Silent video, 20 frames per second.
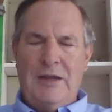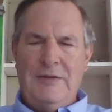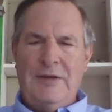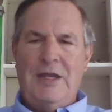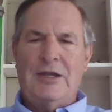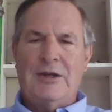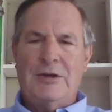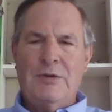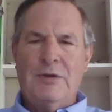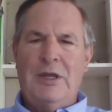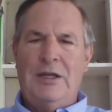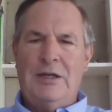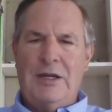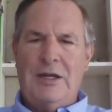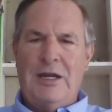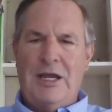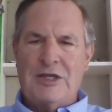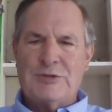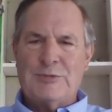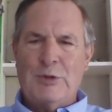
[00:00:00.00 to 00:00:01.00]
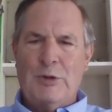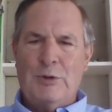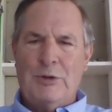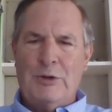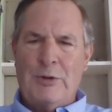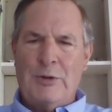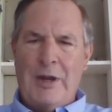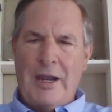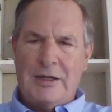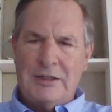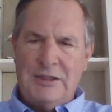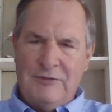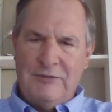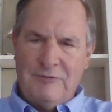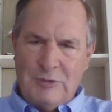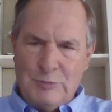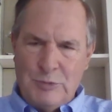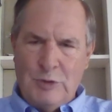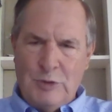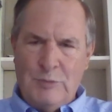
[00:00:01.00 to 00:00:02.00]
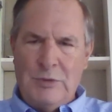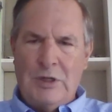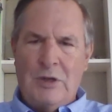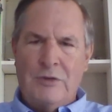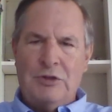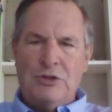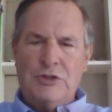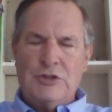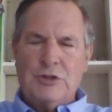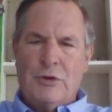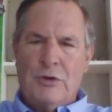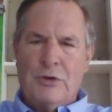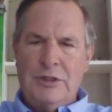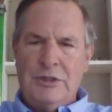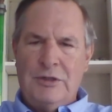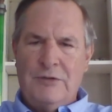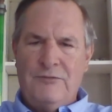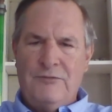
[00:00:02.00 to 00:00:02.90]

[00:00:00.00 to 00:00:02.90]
And that created Hasbro Interactive and put me on the journey